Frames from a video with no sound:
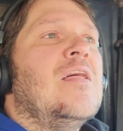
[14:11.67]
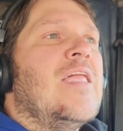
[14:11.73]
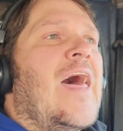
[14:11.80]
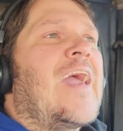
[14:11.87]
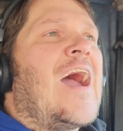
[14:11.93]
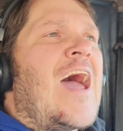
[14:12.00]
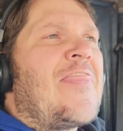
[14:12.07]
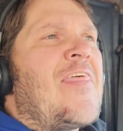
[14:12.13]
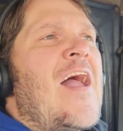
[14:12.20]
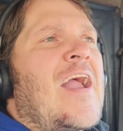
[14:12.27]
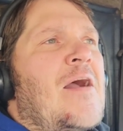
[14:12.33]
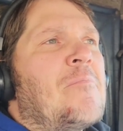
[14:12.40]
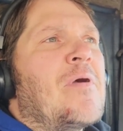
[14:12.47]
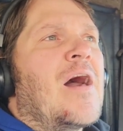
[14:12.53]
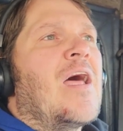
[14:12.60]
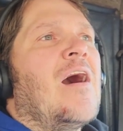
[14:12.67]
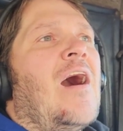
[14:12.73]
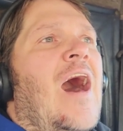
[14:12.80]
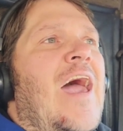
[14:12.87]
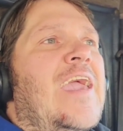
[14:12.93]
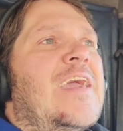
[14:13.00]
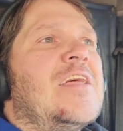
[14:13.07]
like I think I'm gonna
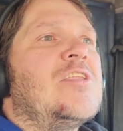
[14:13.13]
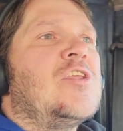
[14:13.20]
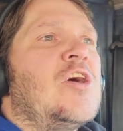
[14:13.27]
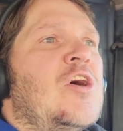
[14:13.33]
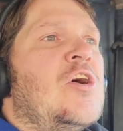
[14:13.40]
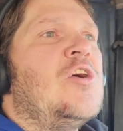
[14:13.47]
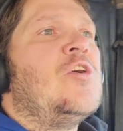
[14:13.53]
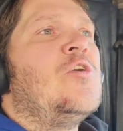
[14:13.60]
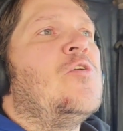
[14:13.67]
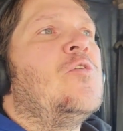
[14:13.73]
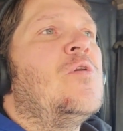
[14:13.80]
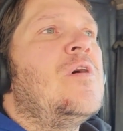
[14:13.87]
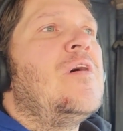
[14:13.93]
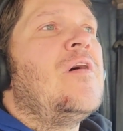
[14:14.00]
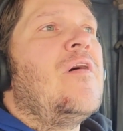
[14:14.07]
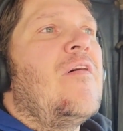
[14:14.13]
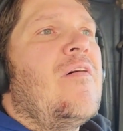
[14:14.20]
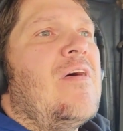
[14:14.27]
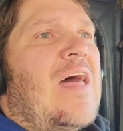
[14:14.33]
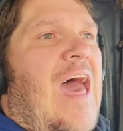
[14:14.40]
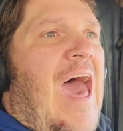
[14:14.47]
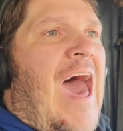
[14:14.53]
like it too
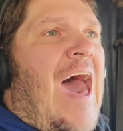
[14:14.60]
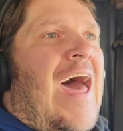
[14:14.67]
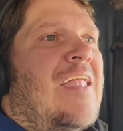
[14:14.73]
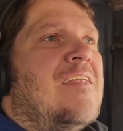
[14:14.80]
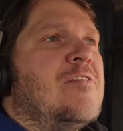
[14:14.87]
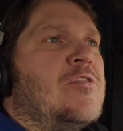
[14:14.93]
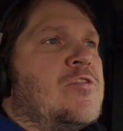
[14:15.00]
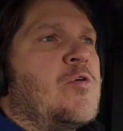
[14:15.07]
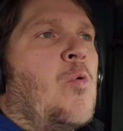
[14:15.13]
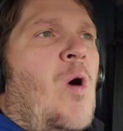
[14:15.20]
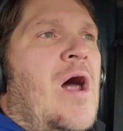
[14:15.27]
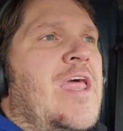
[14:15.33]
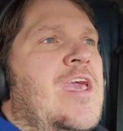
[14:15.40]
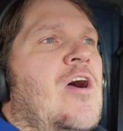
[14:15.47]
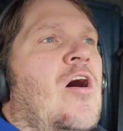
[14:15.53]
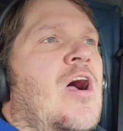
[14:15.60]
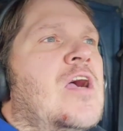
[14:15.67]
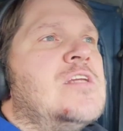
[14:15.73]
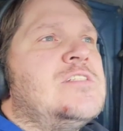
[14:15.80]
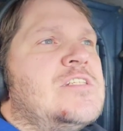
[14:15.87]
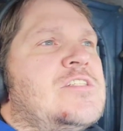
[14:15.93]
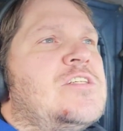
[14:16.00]
at twenty
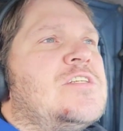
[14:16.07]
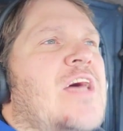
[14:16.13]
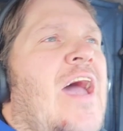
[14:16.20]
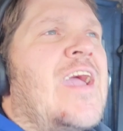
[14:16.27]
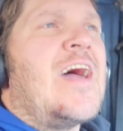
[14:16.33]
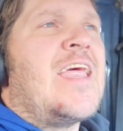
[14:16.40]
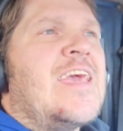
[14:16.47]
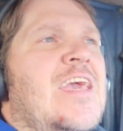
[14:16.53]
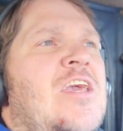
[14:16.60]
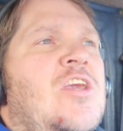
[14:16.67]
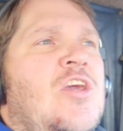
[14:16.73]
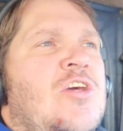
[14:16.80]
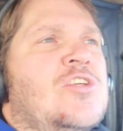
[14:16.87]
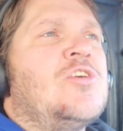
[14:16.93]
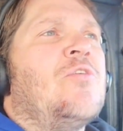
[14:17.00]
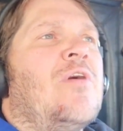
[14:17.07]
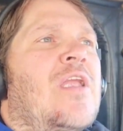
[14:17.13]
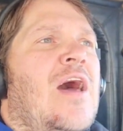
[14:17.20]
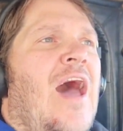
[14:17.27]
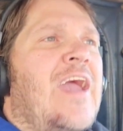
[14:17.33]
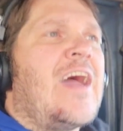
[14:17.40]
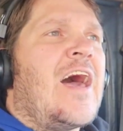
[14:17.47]
yards. It just, I gotta get used to it.
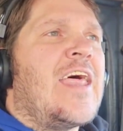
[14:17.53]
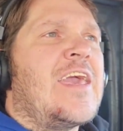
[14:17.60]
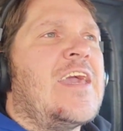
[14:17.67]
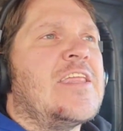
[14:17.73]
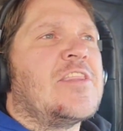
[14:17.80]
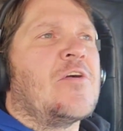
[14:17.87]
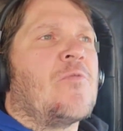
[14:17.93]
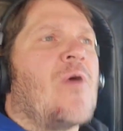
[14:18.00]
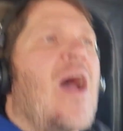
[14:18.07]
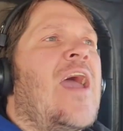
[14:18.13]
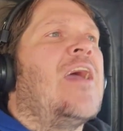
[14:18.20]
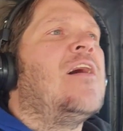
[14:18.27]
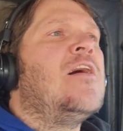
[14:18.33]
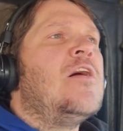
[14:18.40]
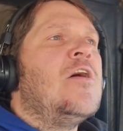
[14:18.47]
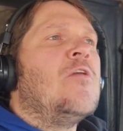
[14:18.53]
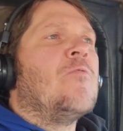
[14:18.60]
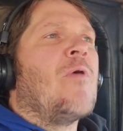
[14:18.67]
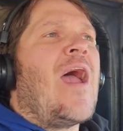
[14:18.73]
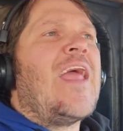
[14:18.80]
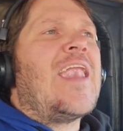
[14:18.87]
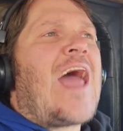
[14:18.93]
I gotta get the right,
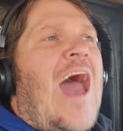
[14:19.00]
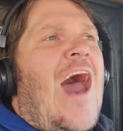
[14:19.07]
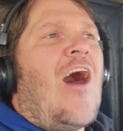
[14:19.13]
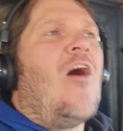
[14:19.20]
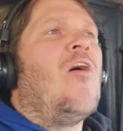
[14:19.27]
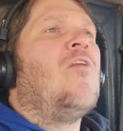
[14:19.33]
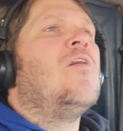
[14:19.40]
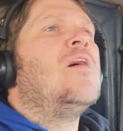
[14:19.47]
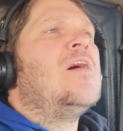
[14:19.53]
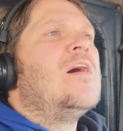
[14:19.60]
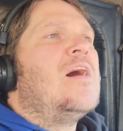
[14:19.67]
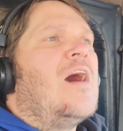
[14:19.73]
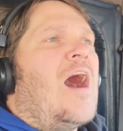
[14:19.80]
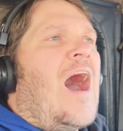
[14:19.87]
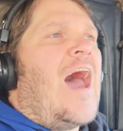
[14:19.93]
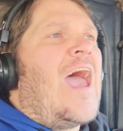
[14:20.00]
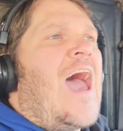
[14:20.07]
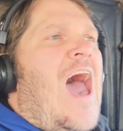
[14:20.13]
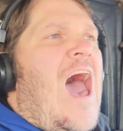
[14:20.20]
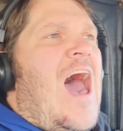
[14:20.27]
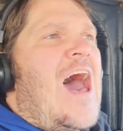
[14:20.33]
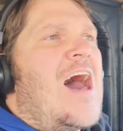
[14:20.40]
right now I
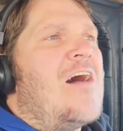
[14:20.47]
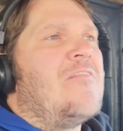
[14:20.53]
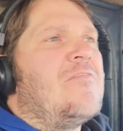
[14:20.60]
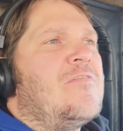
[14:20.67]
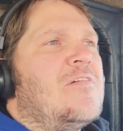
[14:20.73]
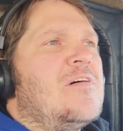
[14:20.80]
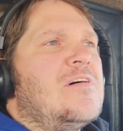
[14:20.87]
have